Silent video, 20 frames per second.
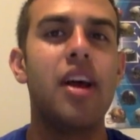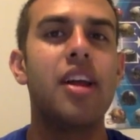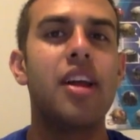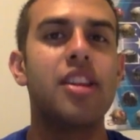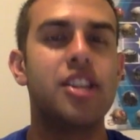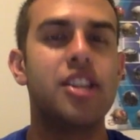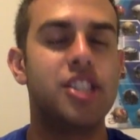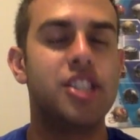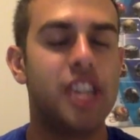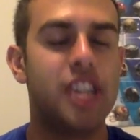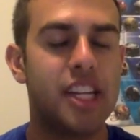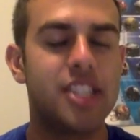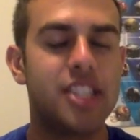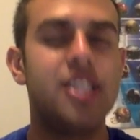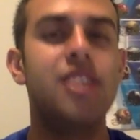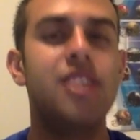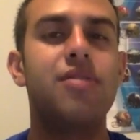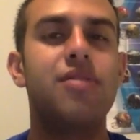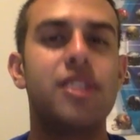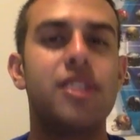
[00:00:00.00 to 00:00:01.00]
The Jets
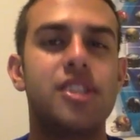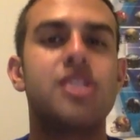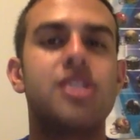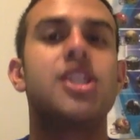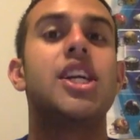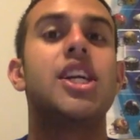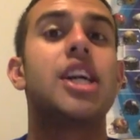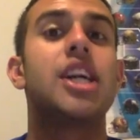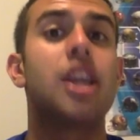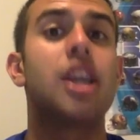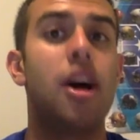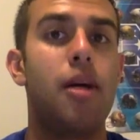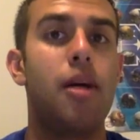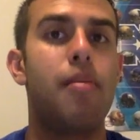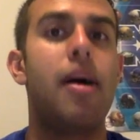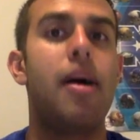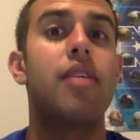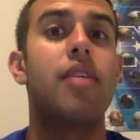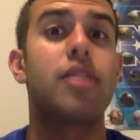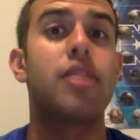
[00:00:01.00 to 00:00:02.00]
defense is going to come
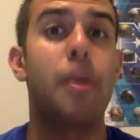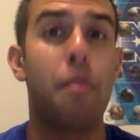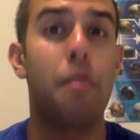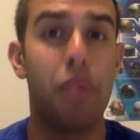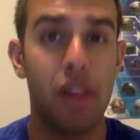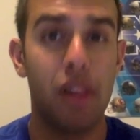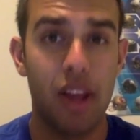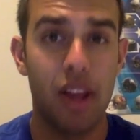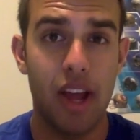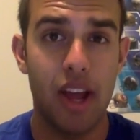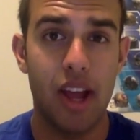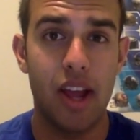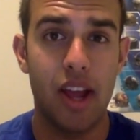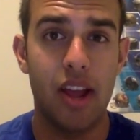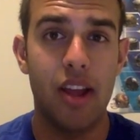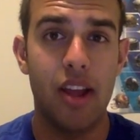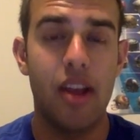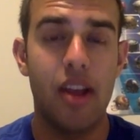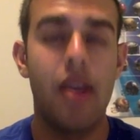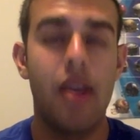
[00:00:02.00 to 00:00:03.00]
out to play,
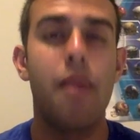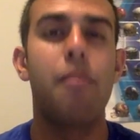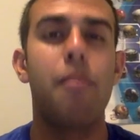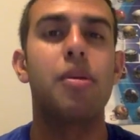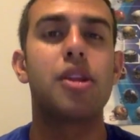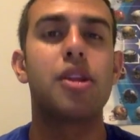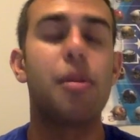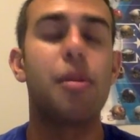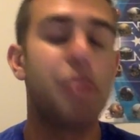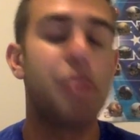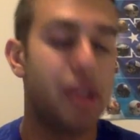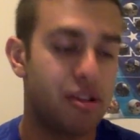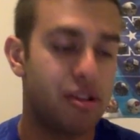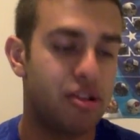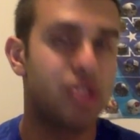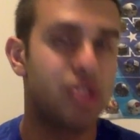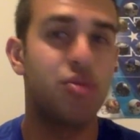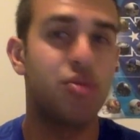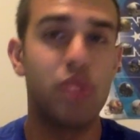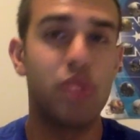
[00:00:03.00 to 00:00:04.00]
but the
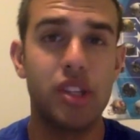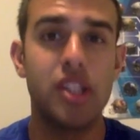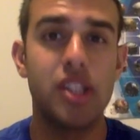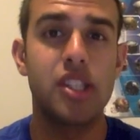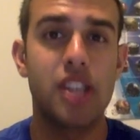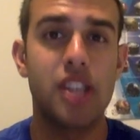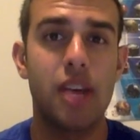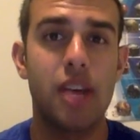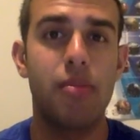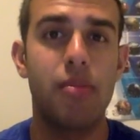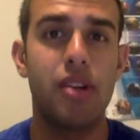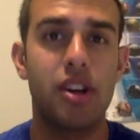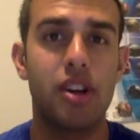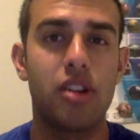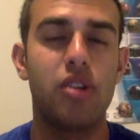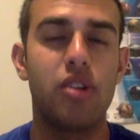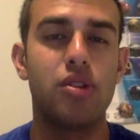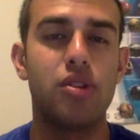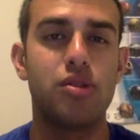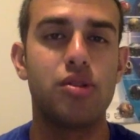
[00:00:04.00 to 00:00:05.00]
Patriots win this game in a
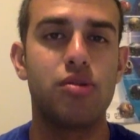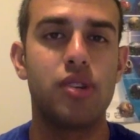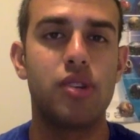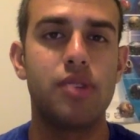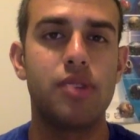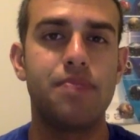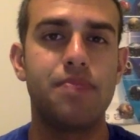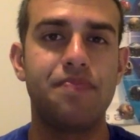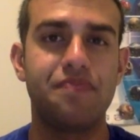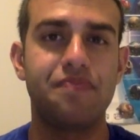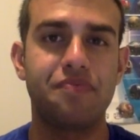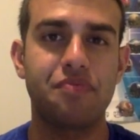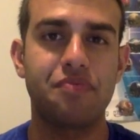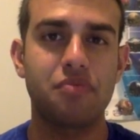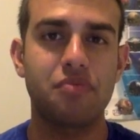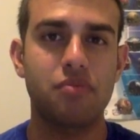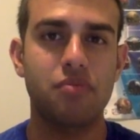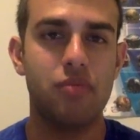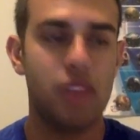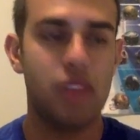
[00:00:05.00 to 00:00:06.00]
close one.
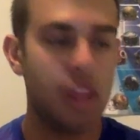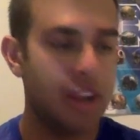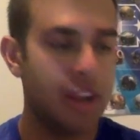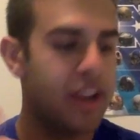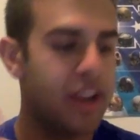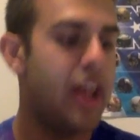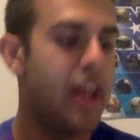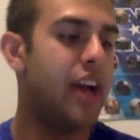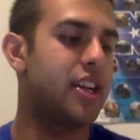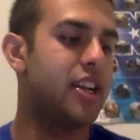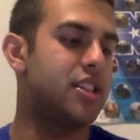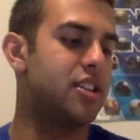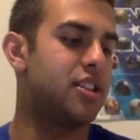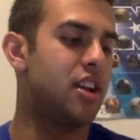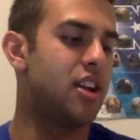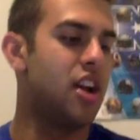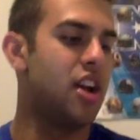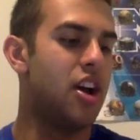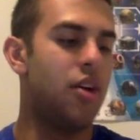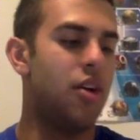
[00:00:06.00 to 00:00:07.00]
Next,
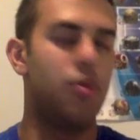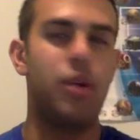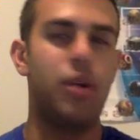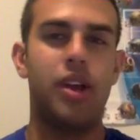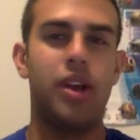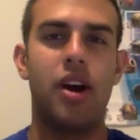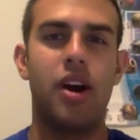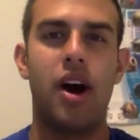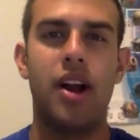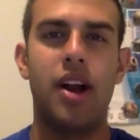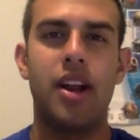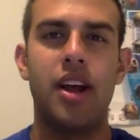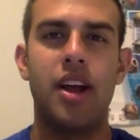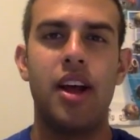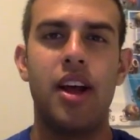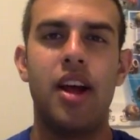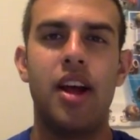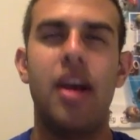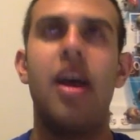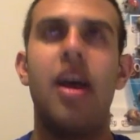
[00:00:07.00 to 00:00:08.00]
we got
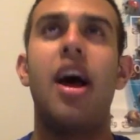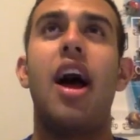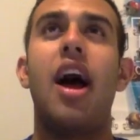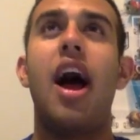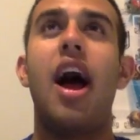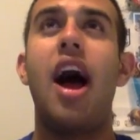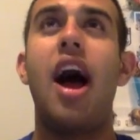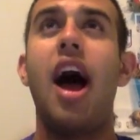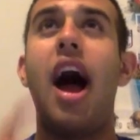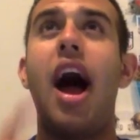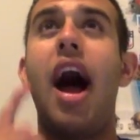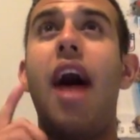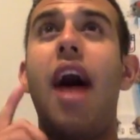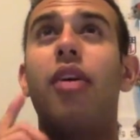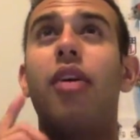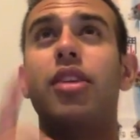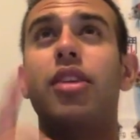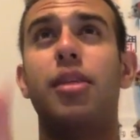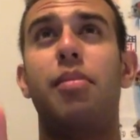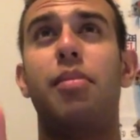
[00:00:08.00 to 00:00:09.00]
out
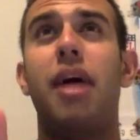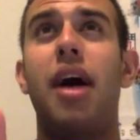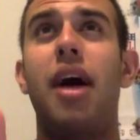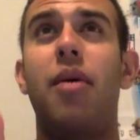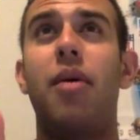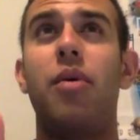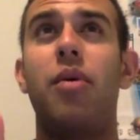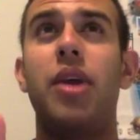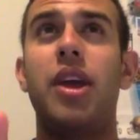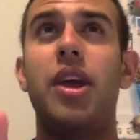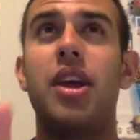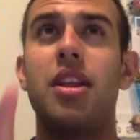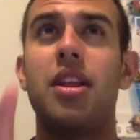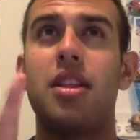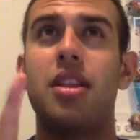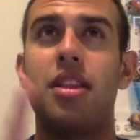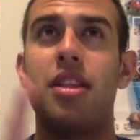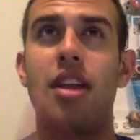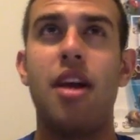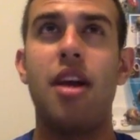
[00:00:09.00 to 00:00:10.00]
of the bye week.
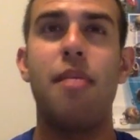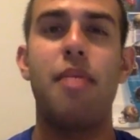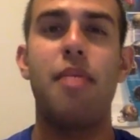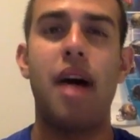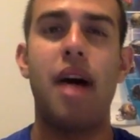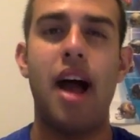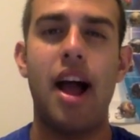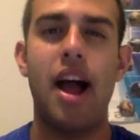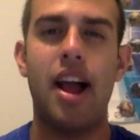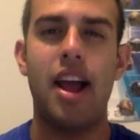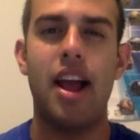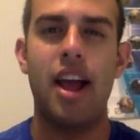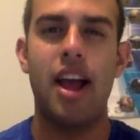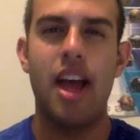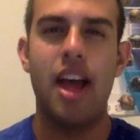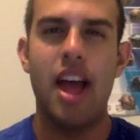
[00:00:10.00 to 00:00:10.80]
They're back.